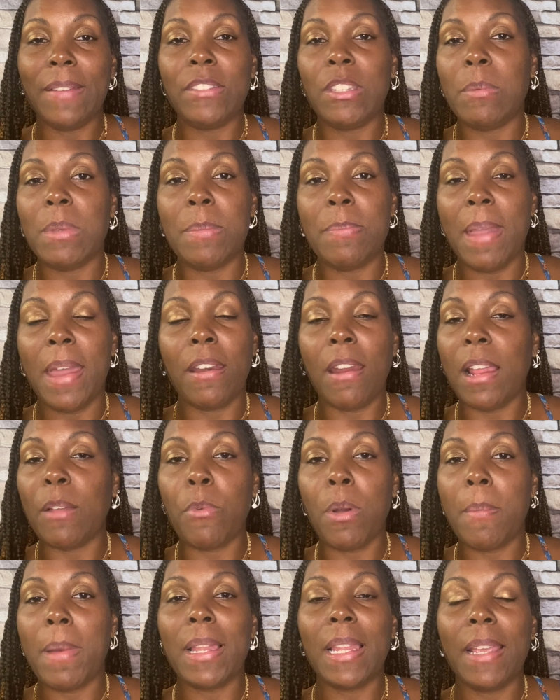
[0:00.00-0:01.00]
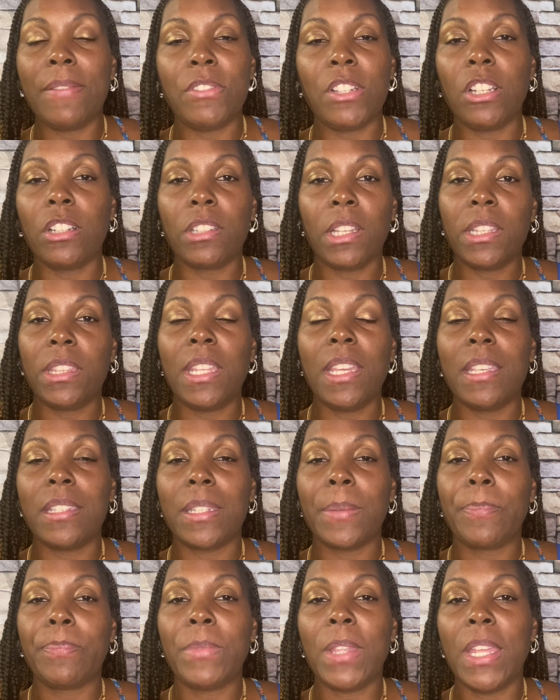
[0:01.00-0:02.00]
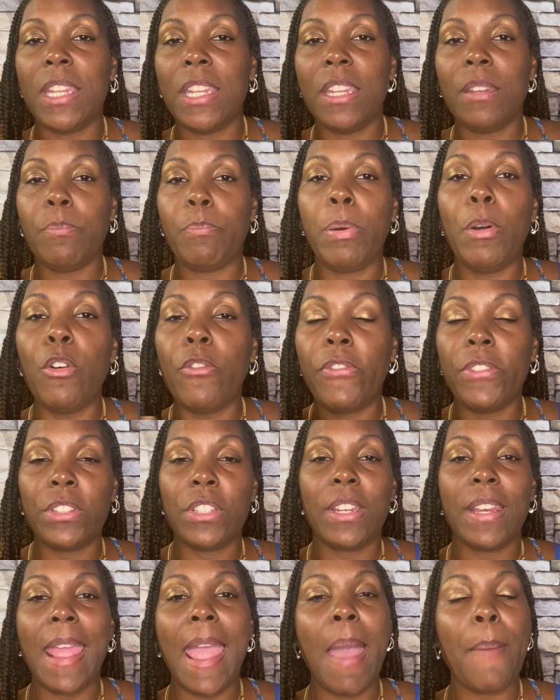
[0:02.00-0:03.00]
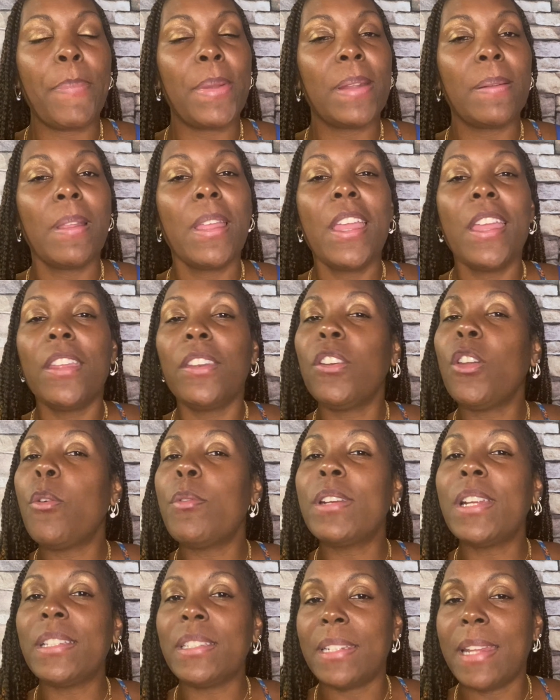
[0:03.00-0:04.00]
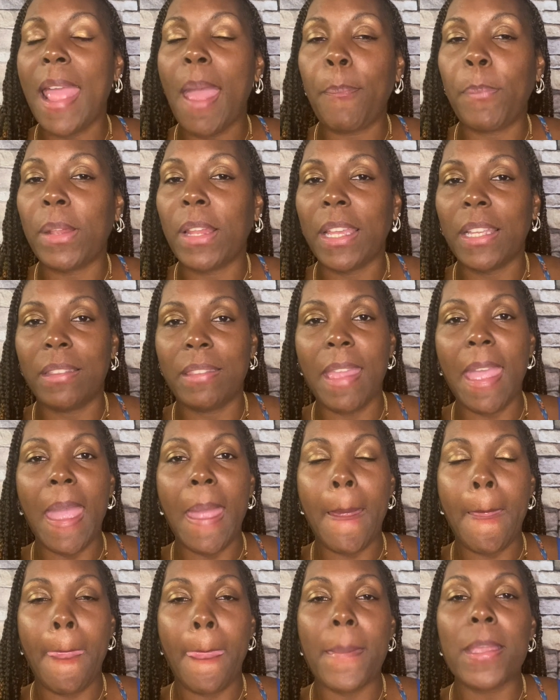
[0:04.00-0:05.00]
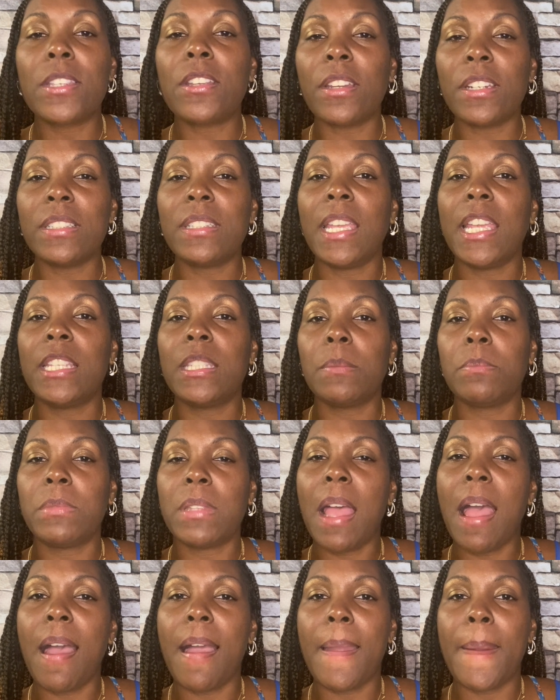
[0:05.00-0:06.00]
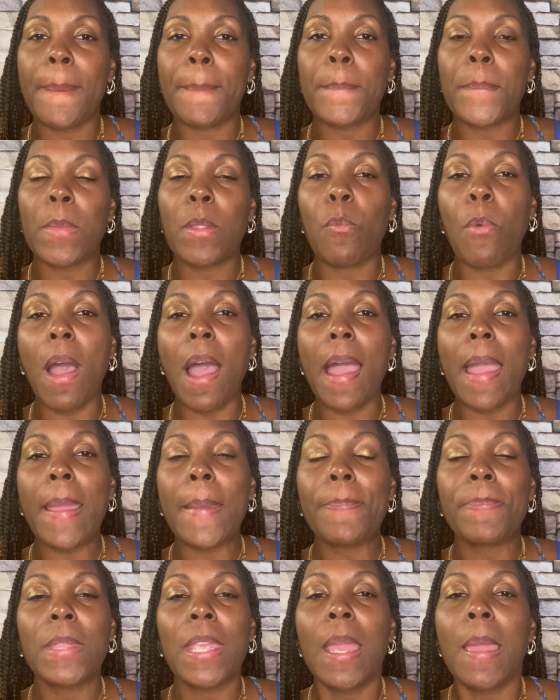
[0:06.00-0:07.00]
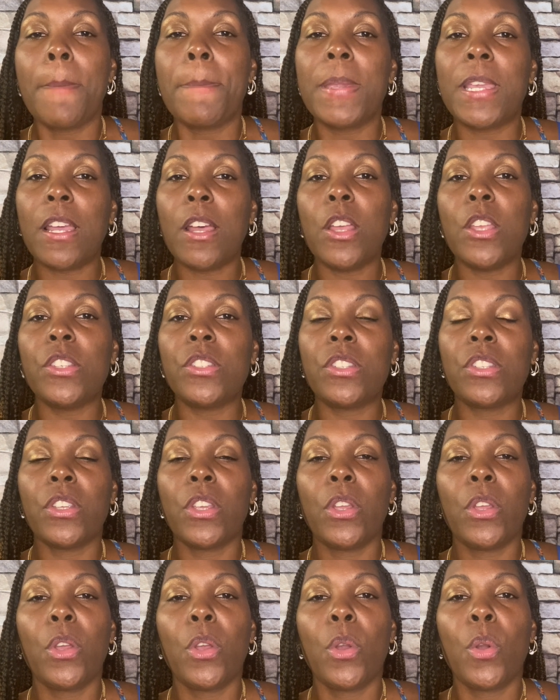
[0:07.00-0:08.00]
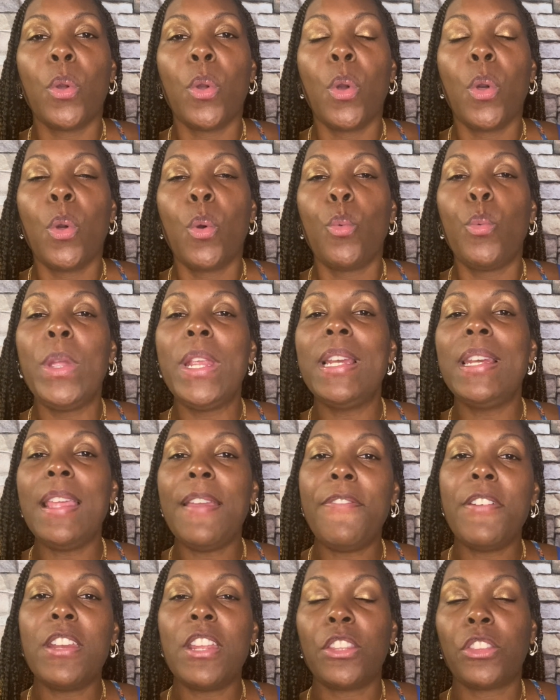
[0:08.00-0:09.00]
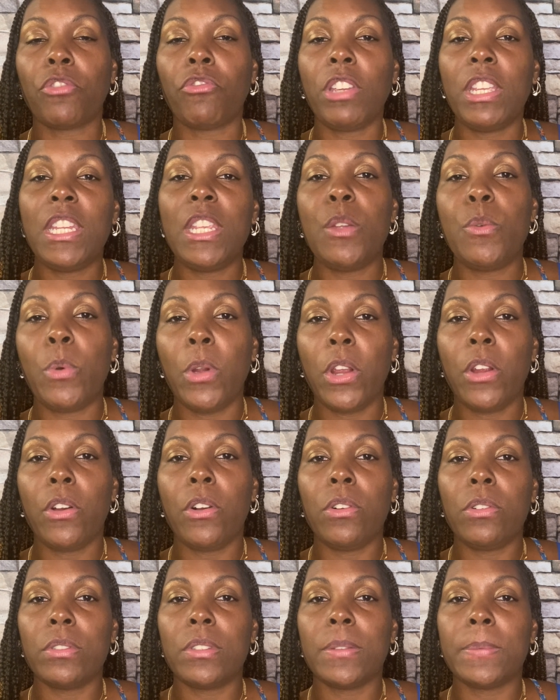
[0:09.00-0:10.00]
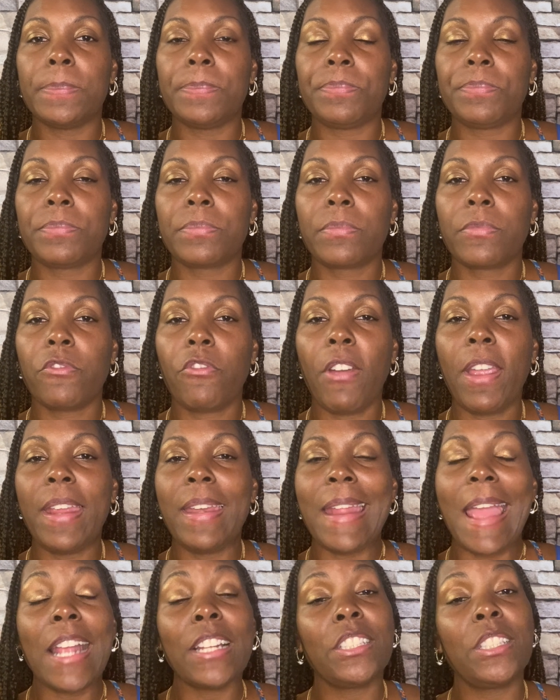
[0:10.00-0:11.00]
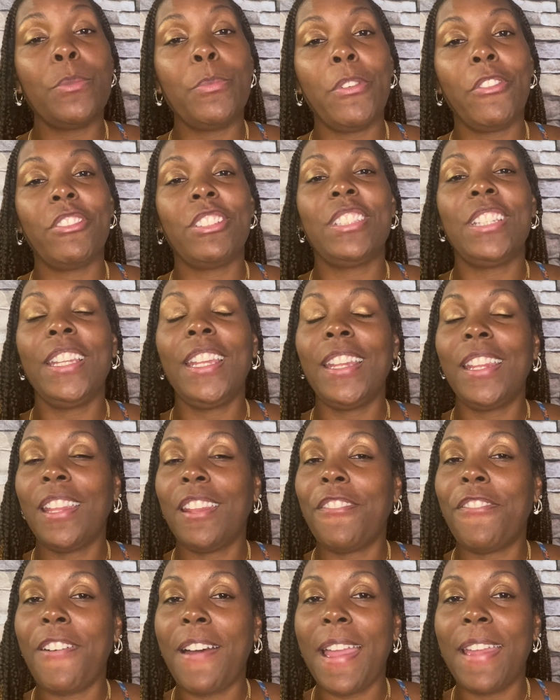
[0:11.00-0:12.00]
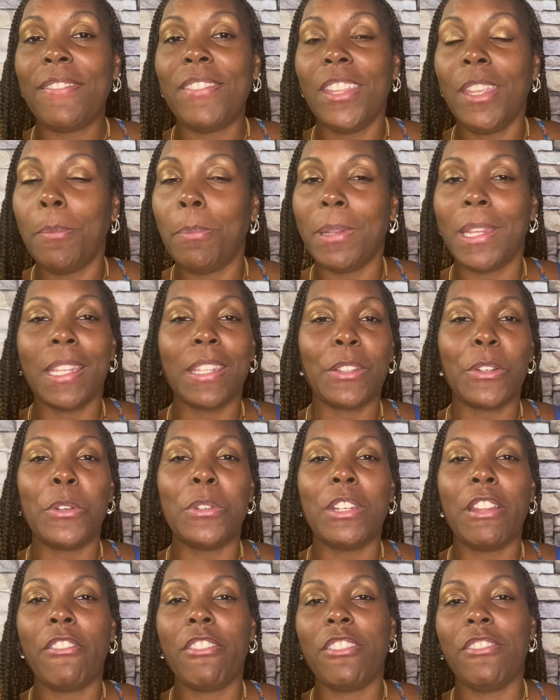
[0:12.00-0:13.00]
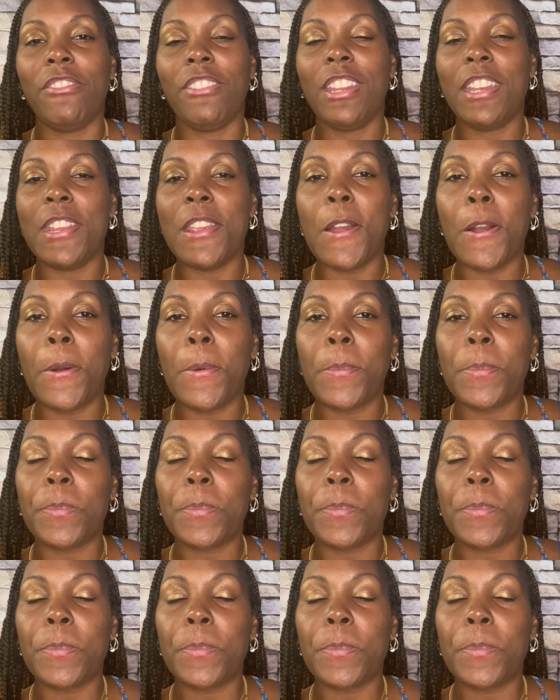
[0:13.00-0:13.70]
to be better. I want my life to look like this. And then poof, it's going to happen. No, it doesn't happen like that. It's going to take some time. Why? Because we live in a 3D world, right? Actually, we were sent into the 5D, but that's a whole nother video.